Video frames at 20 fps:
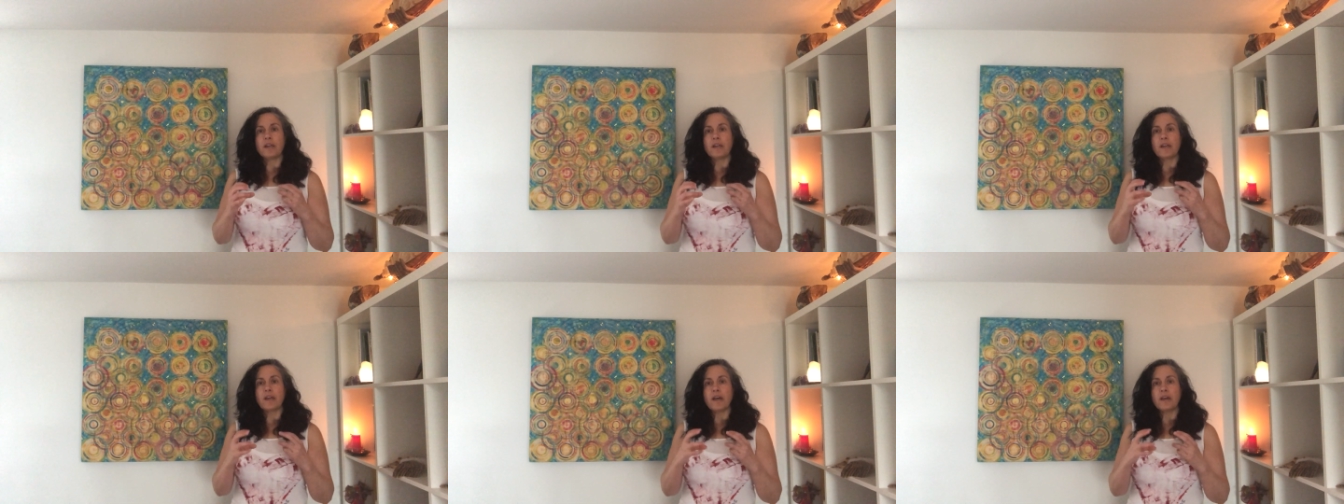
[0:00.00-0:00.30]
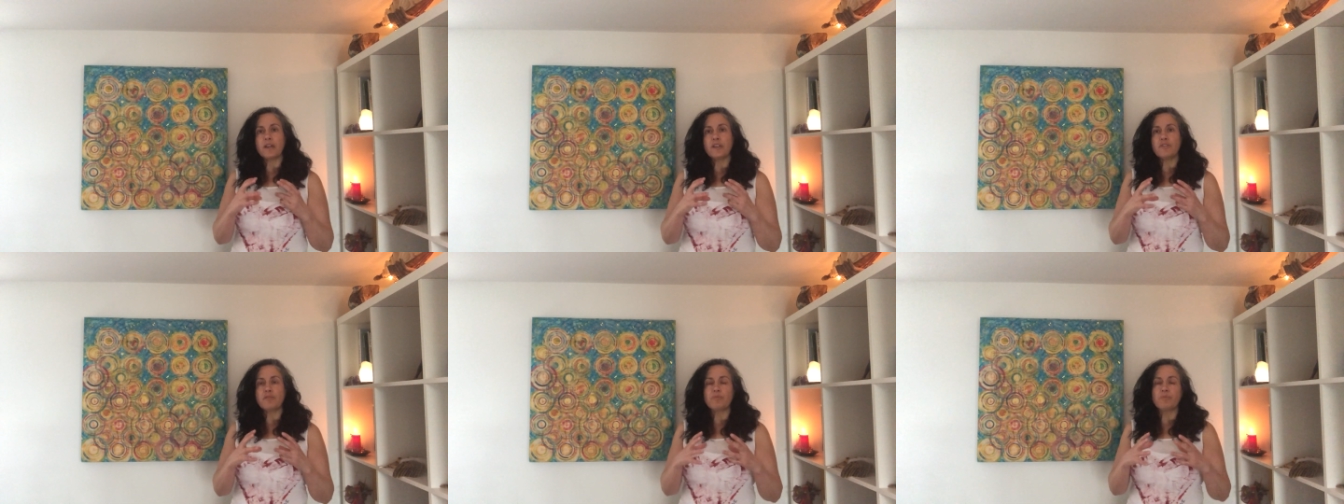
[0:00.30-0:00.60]

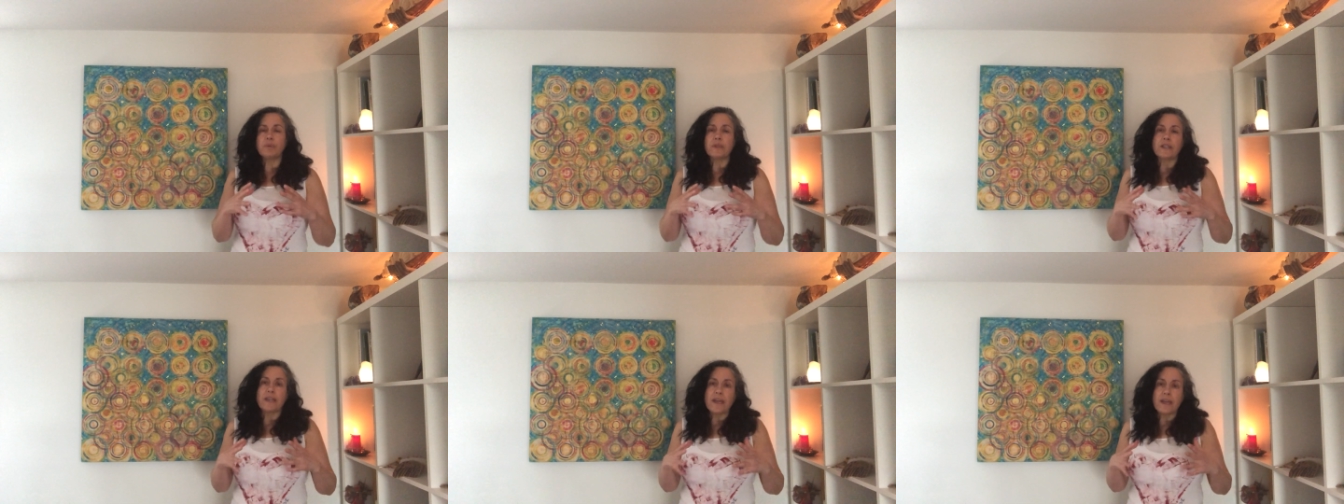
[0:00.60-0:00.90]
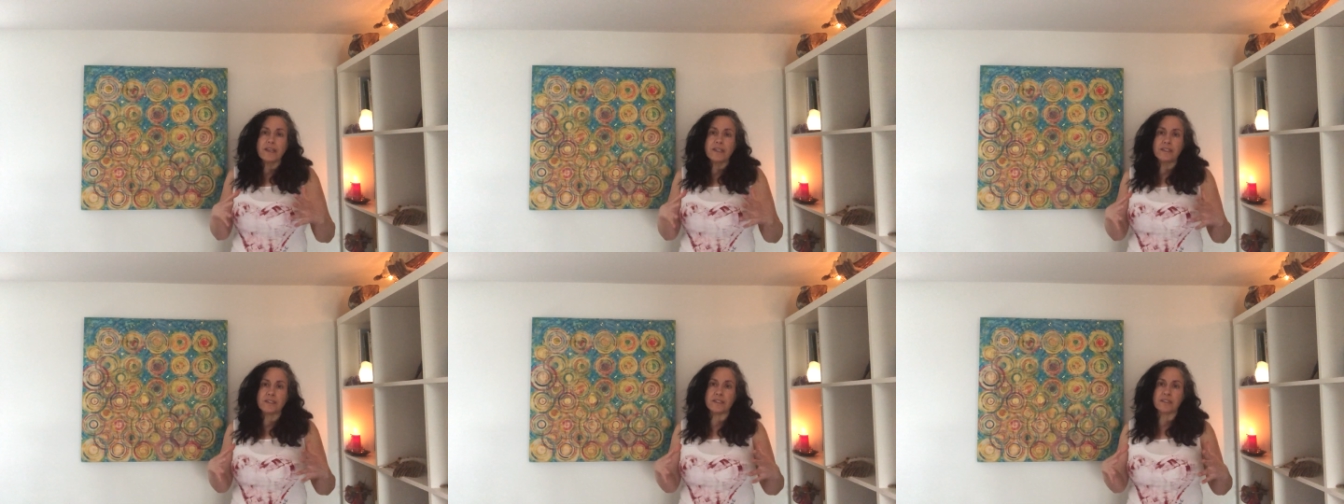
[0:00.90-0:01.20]
kind of
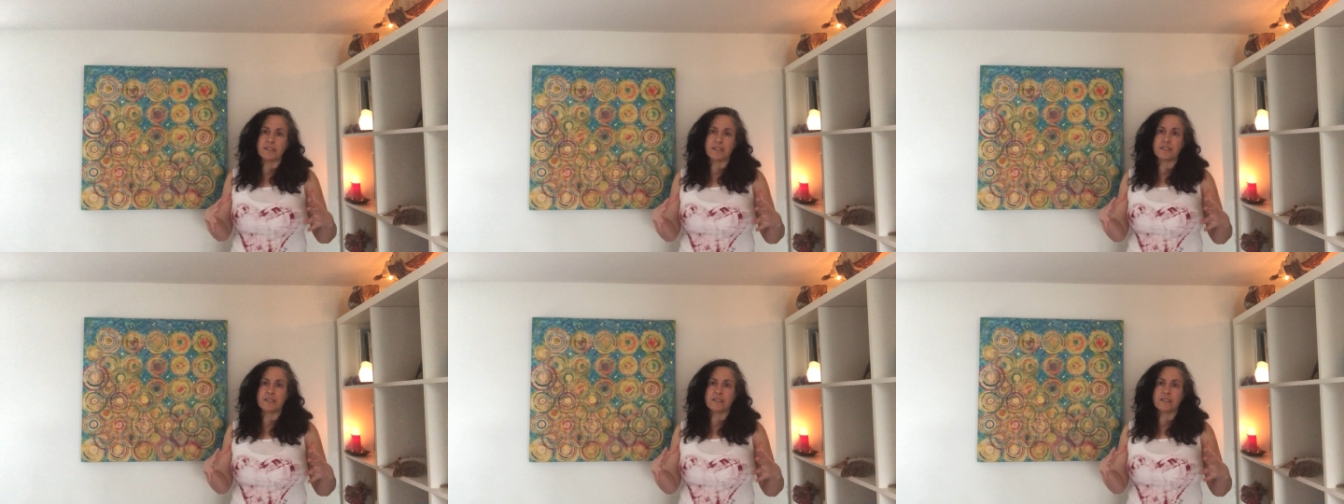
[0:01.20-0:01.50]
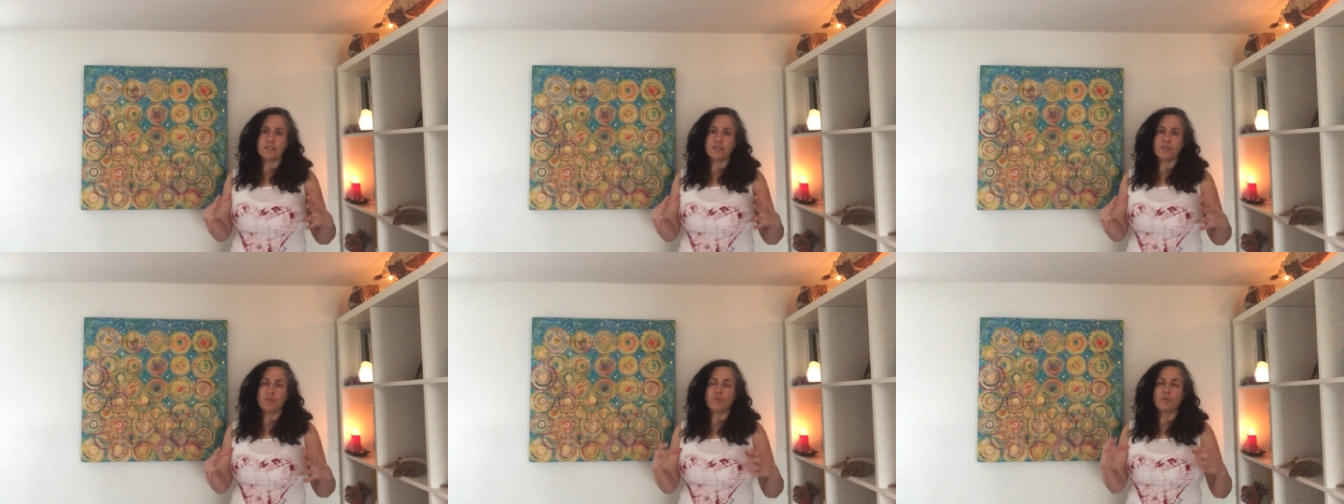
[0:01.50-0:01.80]
blend
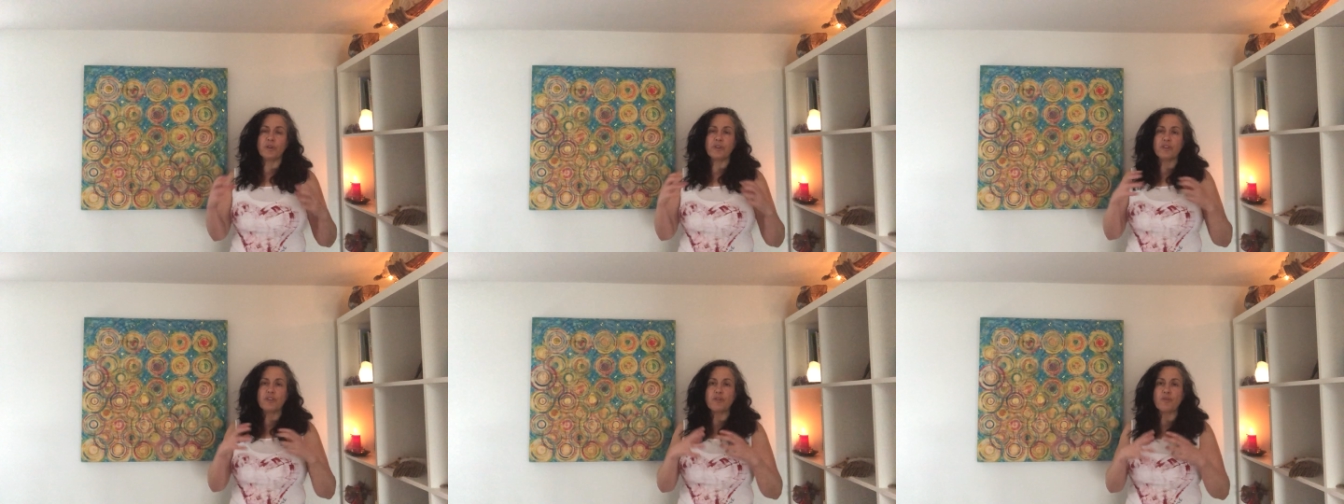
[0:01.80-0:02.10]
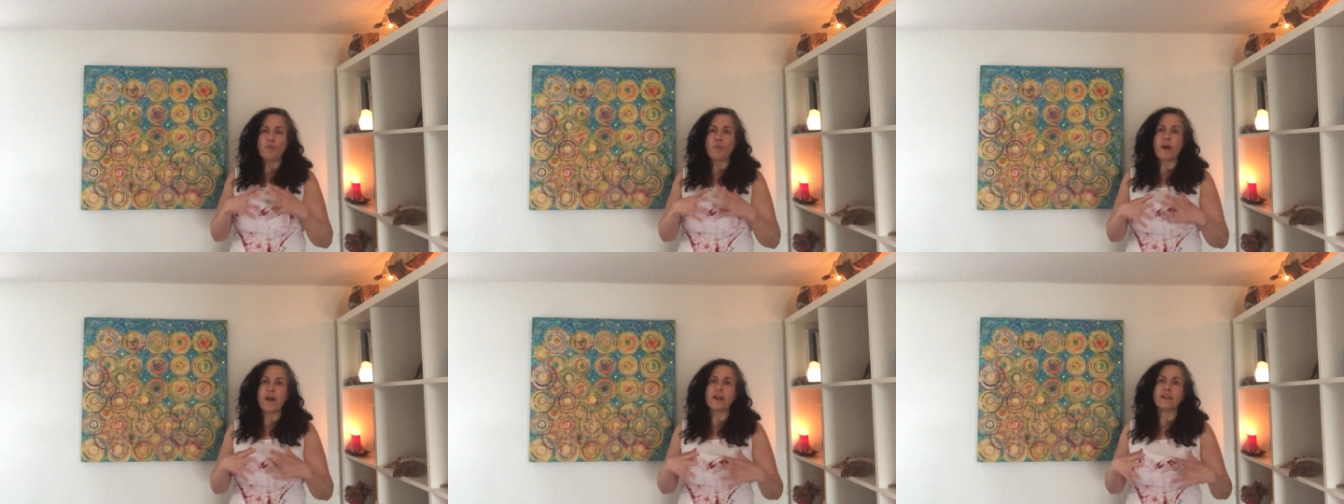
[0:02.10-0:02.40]
with the
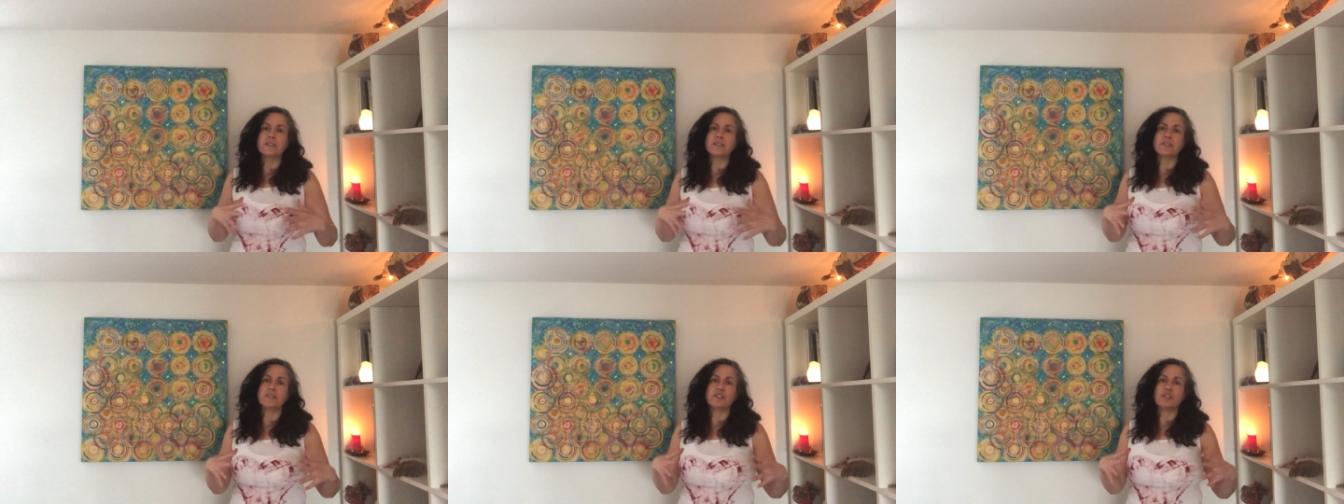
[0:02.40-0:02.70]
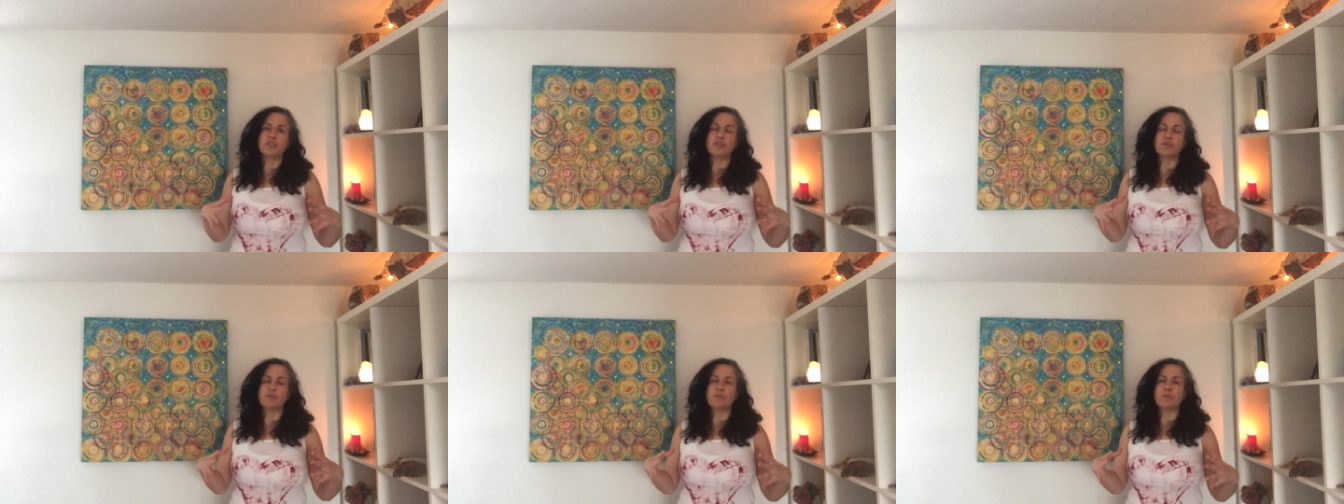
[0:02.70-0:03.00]
wax that
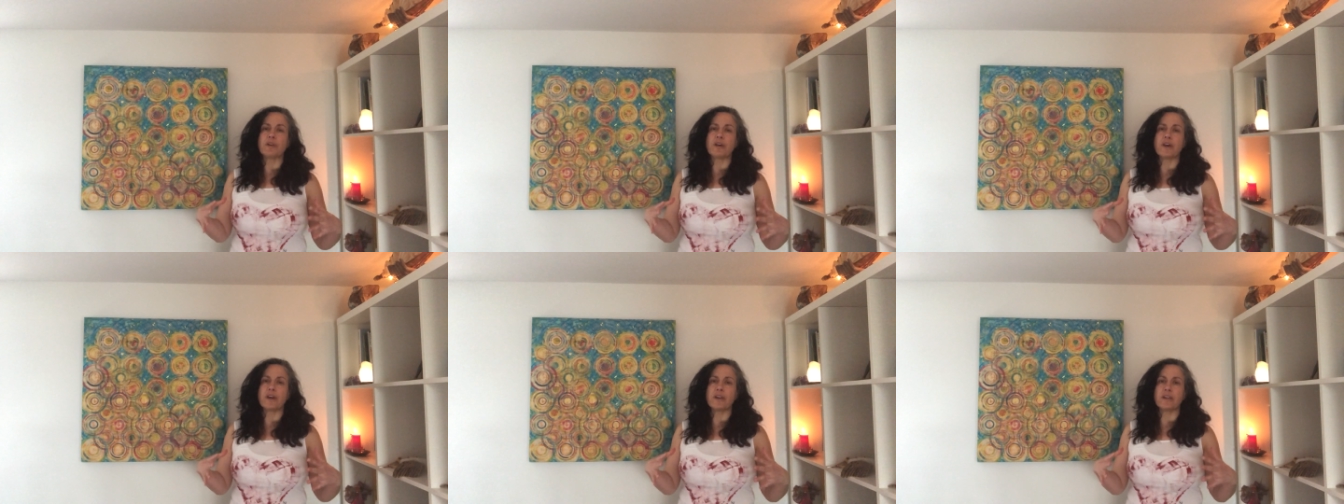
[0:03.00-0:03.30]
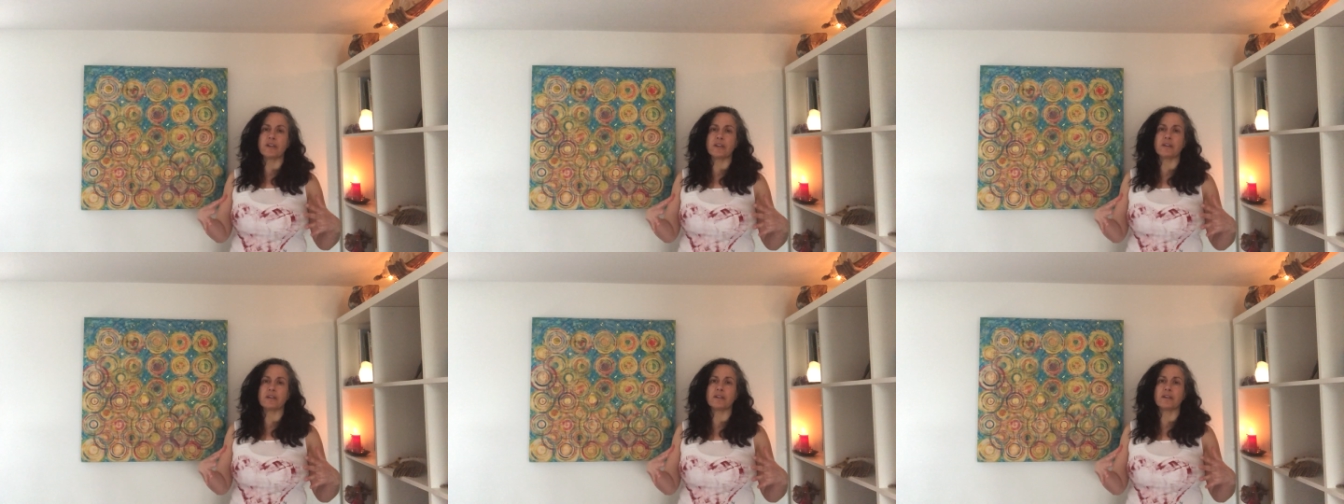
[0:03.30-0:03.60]
you're
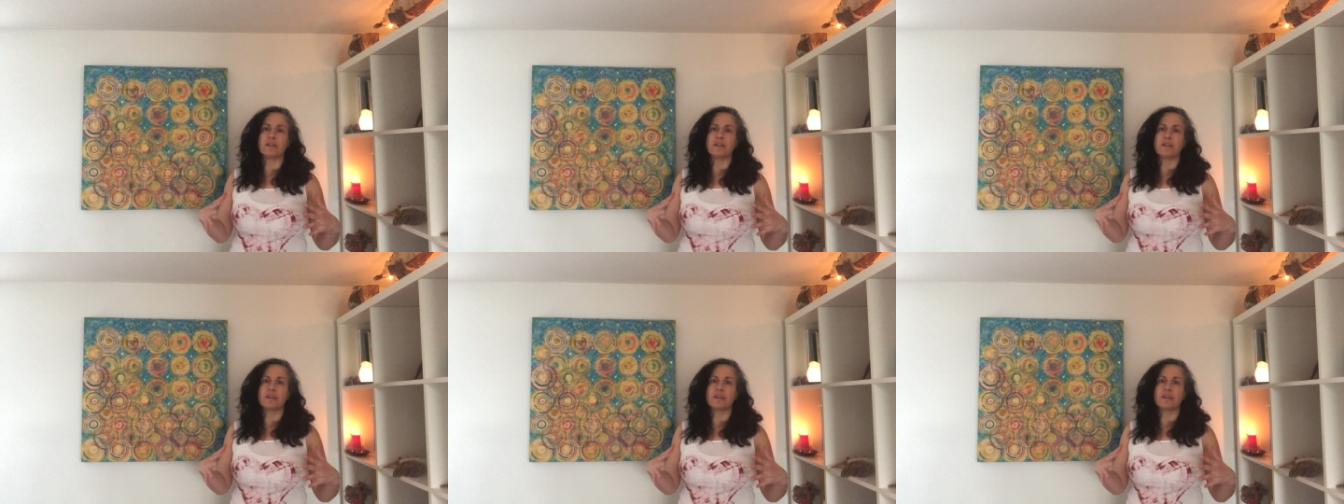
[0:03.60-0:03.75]
applying.